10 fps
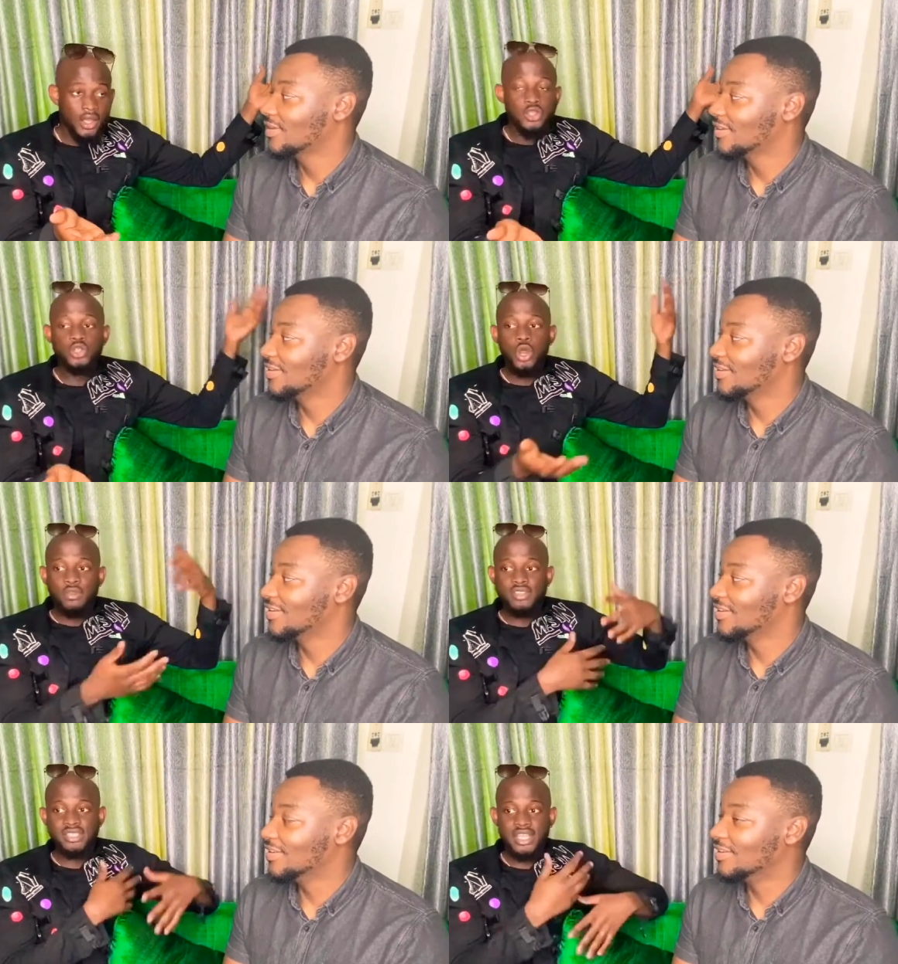Speaker 1: So all of
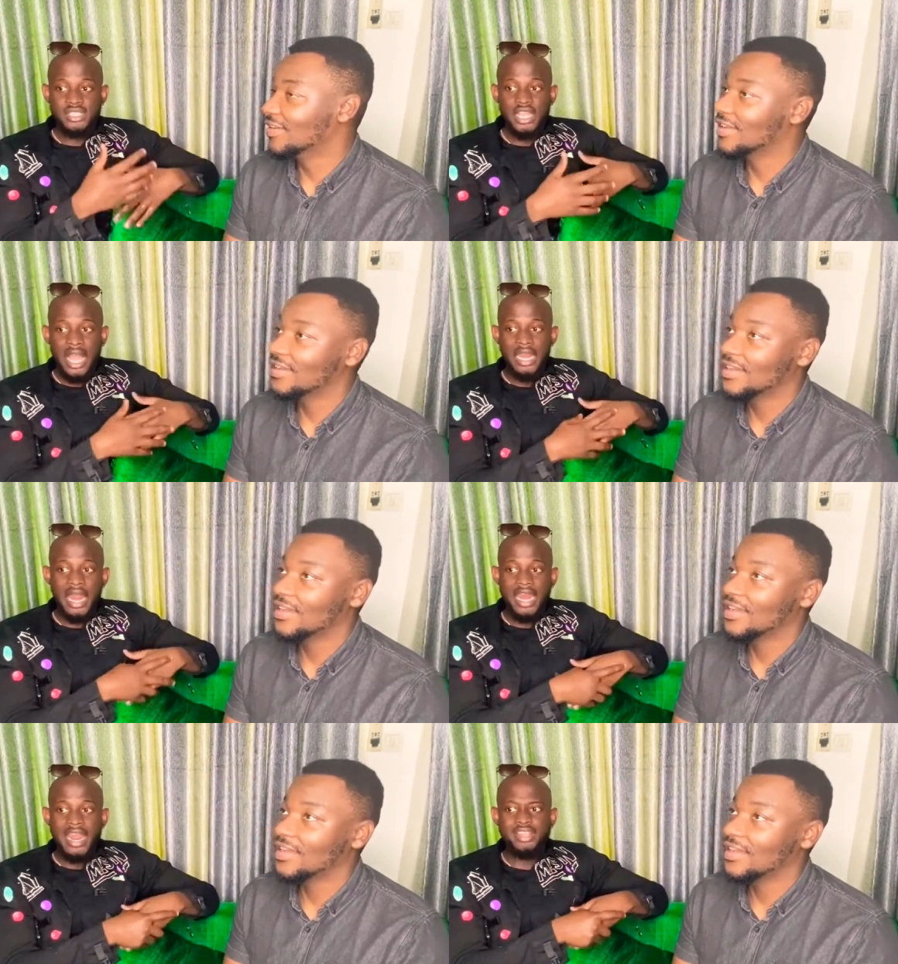these things, and,
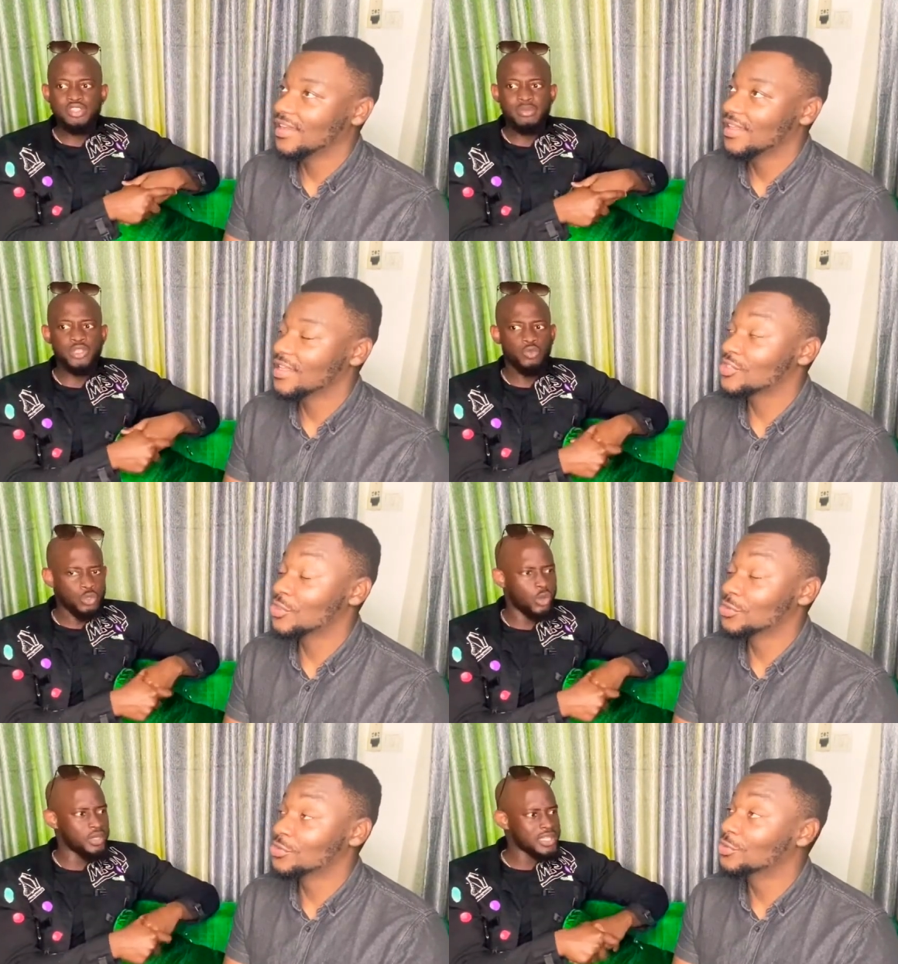and I assume that you
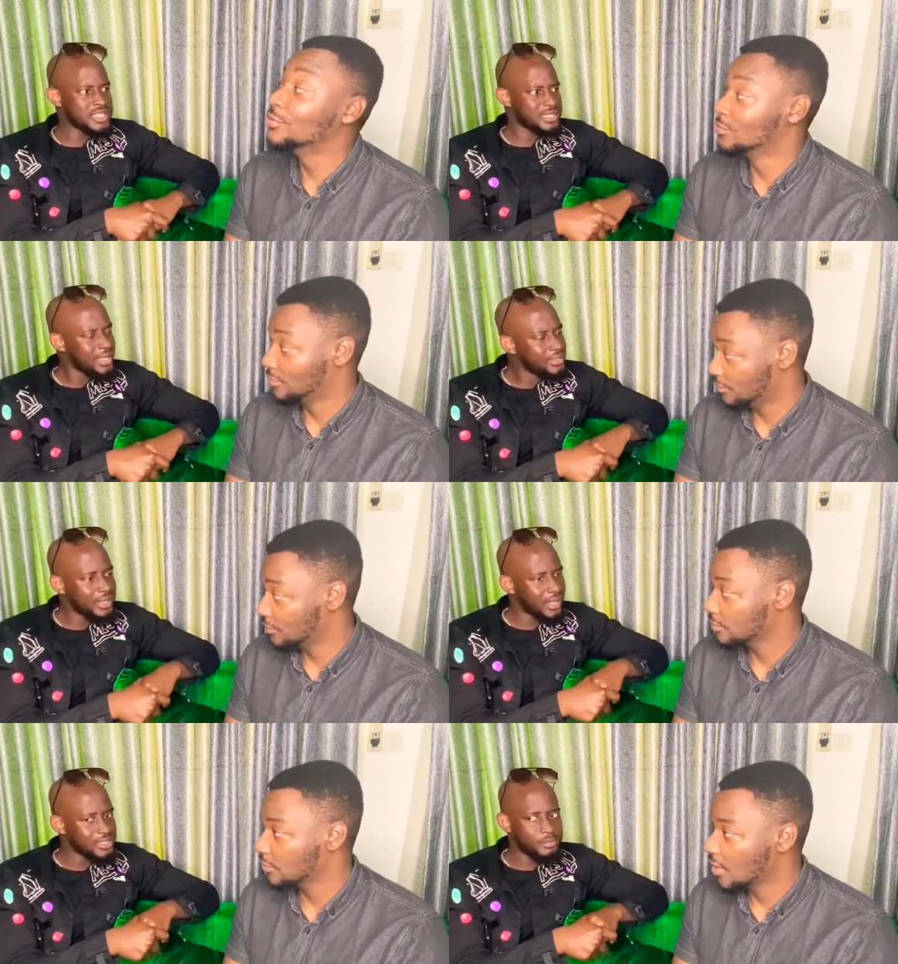would so understand that.